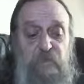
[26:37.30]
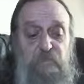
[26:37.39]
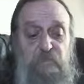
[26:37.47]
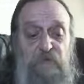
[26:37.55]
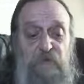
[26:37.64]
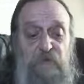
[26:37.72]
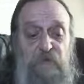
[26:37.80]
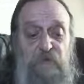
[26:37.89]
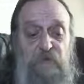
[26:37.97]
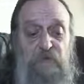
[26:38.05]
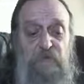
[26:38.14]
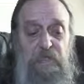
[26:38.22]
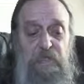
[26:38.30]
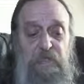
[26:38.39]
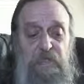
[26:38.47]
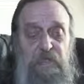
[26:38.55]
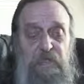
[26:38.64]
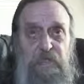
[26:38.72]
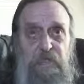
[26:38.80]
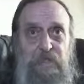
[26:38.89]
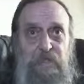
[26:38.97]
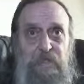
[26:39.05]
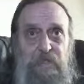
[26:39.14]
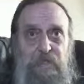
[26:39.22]
But
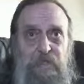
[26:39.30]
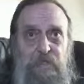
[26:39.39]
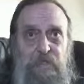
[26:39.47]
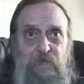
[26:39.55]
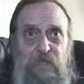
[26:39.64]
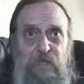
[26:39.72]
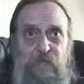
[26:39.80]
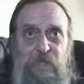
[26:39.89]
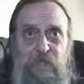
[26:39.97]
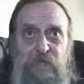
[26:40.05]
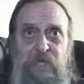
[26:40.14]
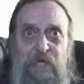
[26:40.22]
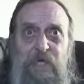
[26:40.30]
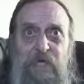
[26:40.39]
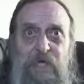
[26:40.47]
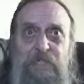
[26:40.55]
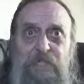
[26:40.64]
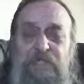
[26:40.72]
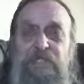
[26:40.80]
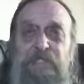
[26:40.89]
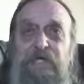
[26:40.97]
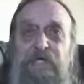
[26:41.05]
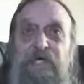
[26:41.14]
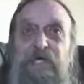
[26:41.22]
we all like to
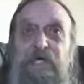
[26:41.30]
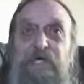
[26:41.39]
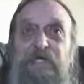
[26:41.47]
think